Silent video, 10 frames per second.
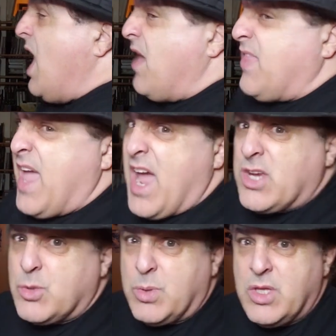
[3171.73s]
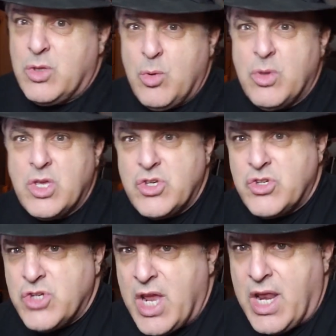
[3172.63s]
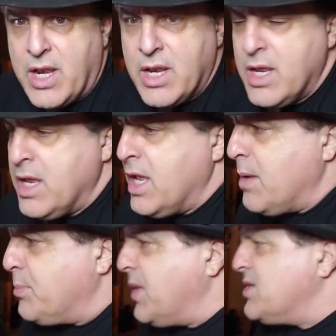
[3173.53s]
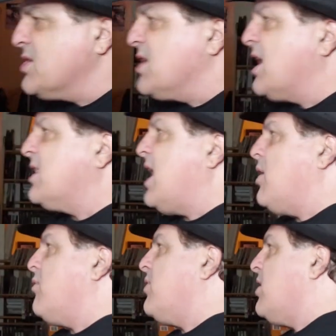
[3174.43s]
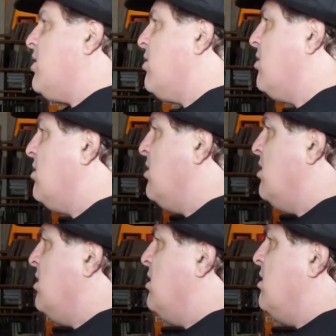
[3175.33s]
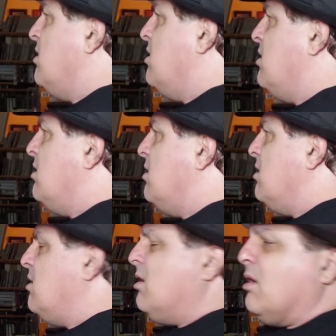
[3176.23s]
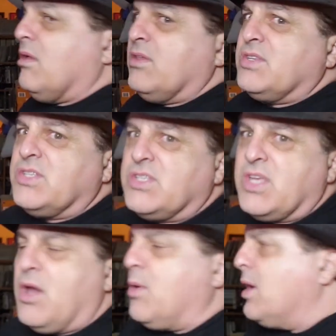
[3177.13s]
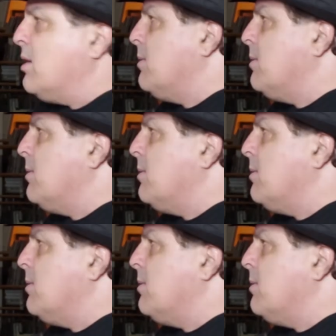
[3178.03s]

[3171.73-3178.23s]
And they actually do this shit in places like that over there. Oh, this is scary.